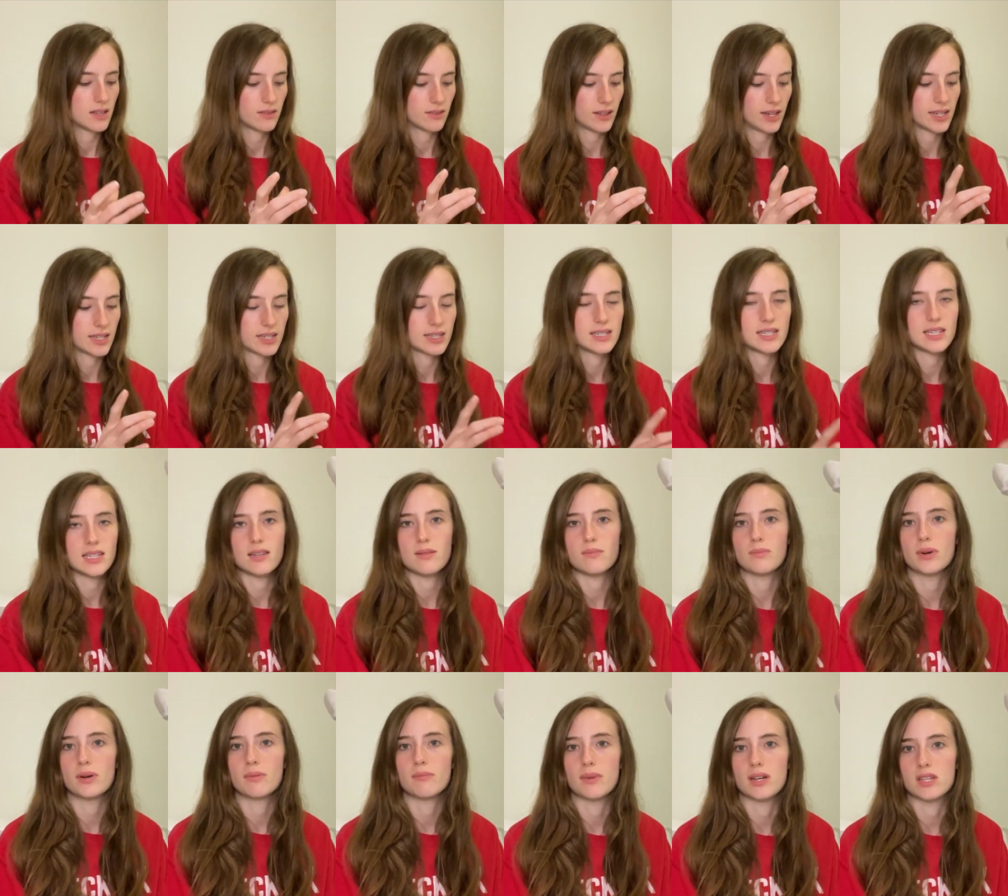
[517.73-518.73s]
like
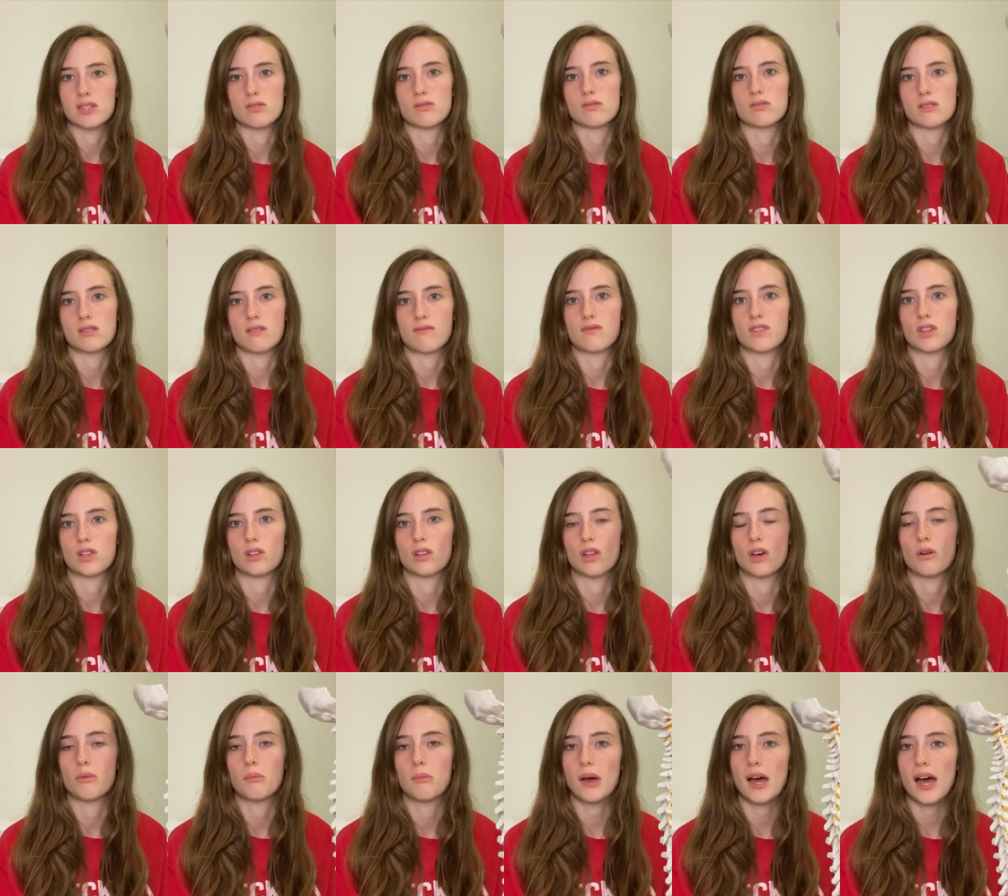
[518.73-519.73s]
deep muscles of the
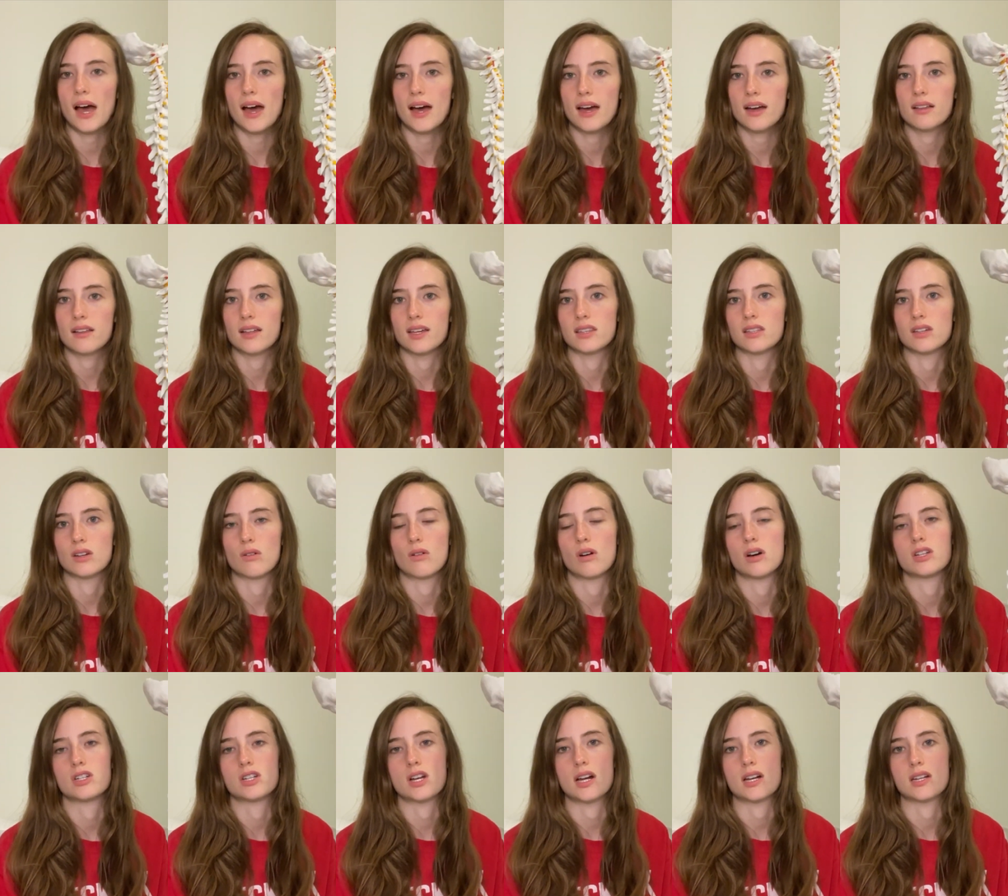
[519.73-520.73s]
low back, like the
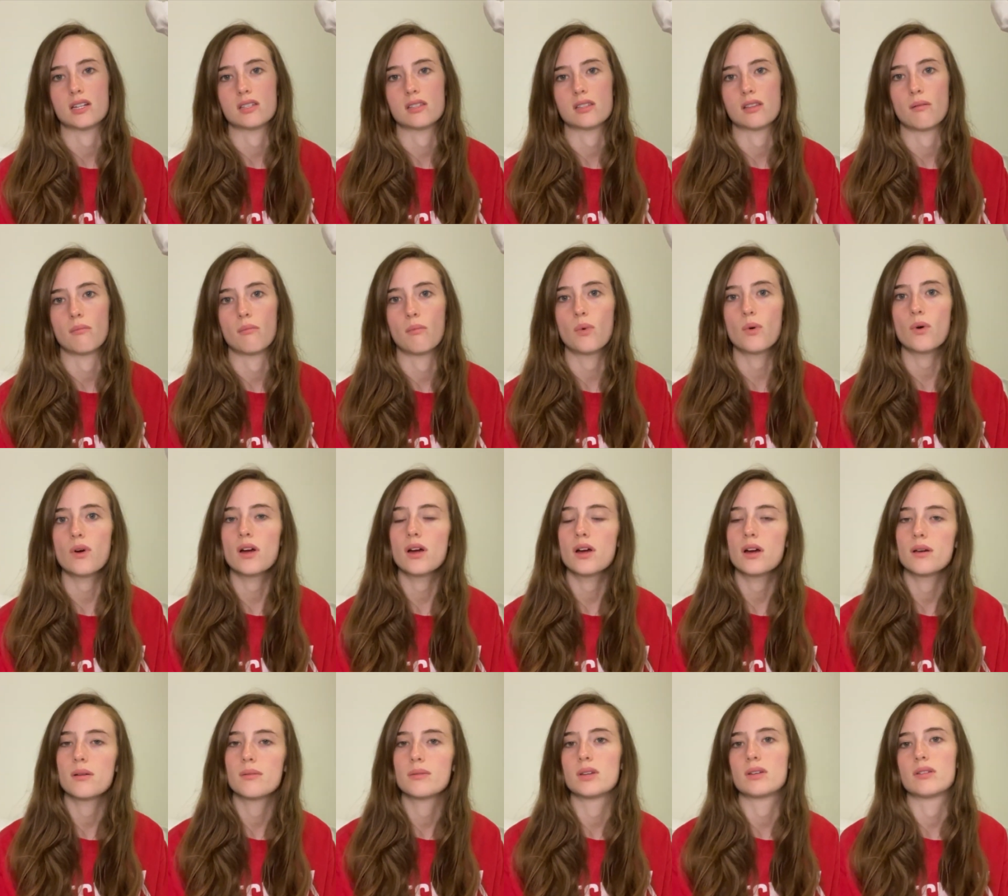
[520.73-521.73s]
quadratus
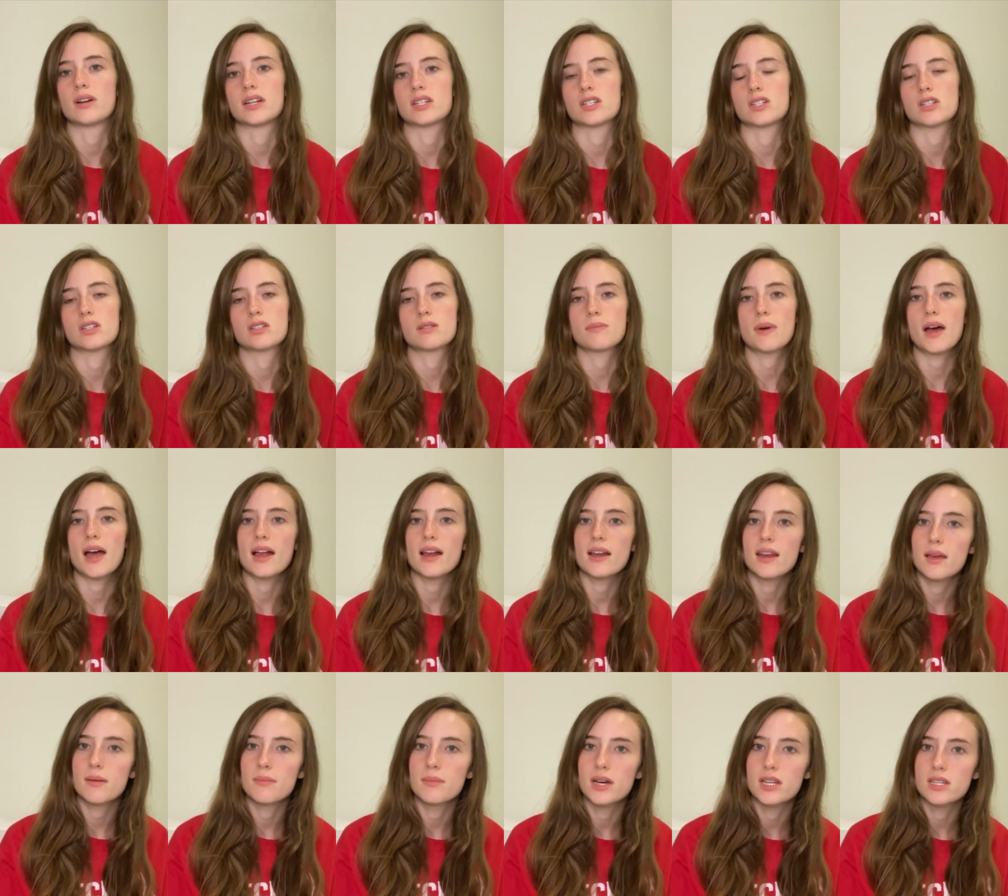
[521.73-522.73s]
lumborum, the erector
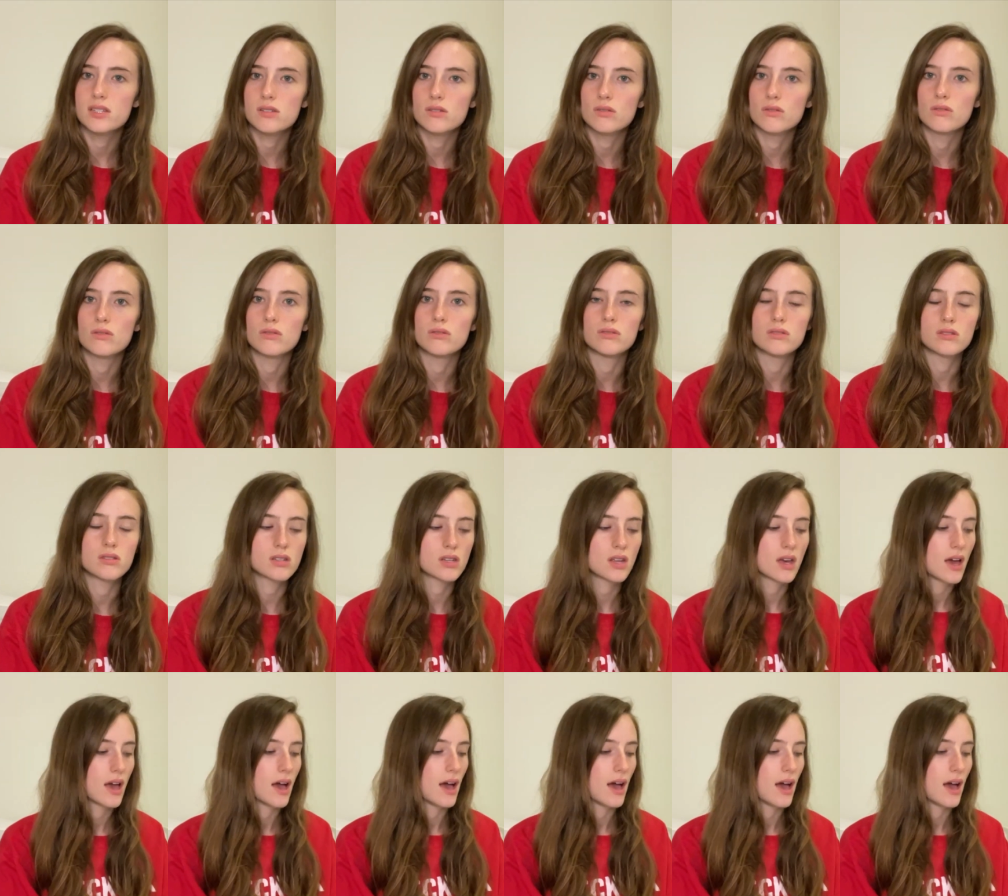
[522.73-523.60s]
spinae muscles.